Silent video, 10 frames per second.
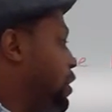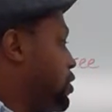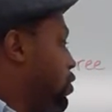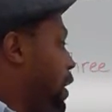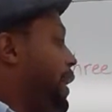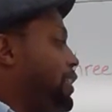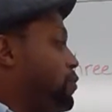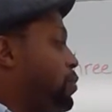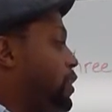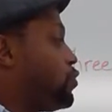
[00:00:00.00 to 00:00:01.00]
So x
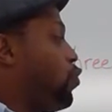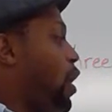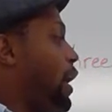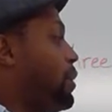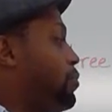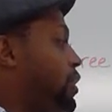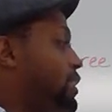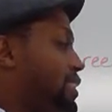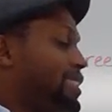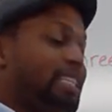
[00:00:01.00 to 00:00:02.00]
plus y
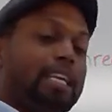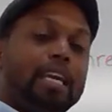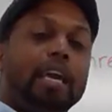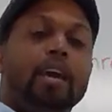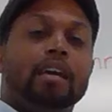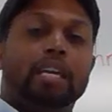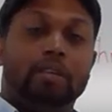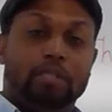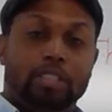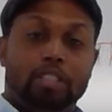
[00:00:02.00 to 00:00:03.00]
plus z
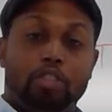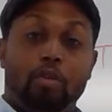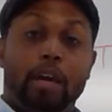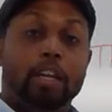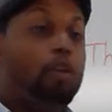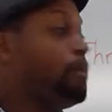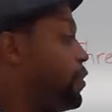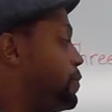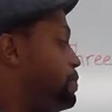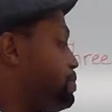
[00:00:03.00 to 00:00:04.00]
gives us a
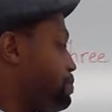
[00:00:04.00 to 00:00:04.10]
trinomial.